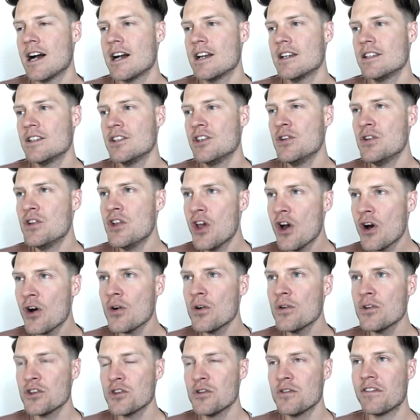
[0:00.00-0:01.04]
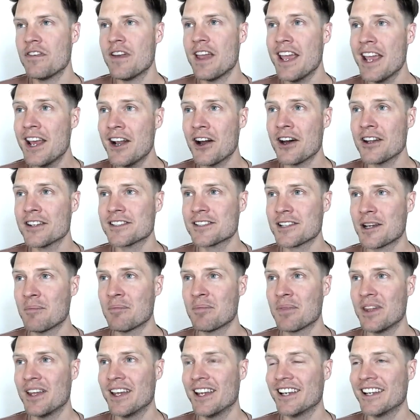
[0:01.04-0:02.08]
you know you've hit on
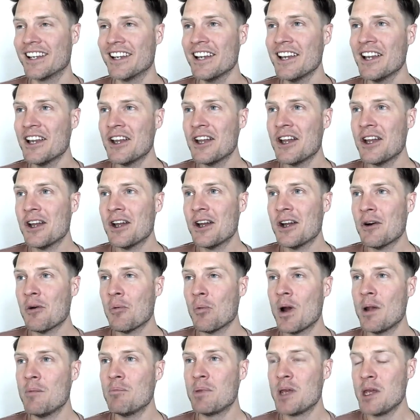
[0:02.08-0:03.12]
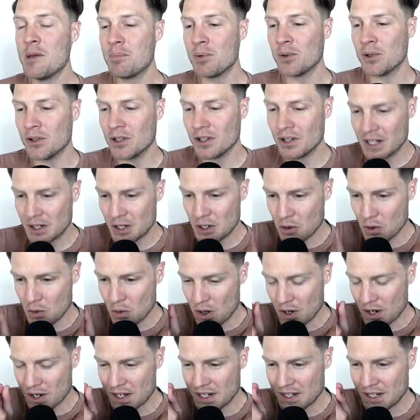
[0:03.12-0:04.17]
something when people
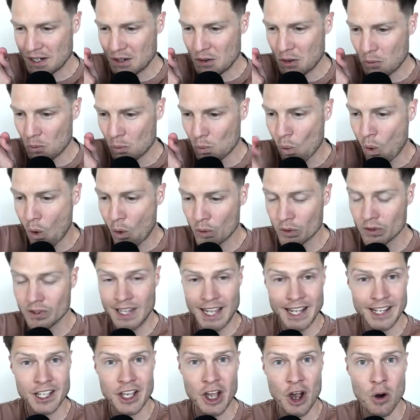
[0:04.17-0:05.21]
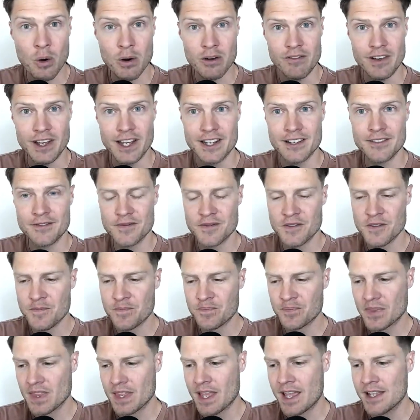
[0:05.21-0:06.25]
won't let go of it.
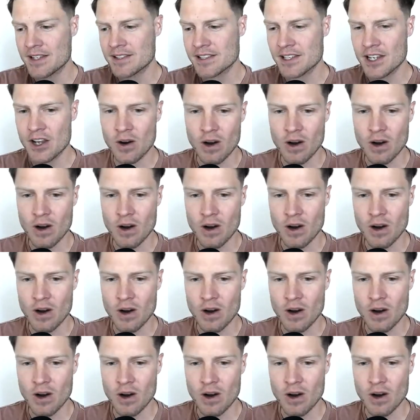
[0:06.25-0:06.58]
And so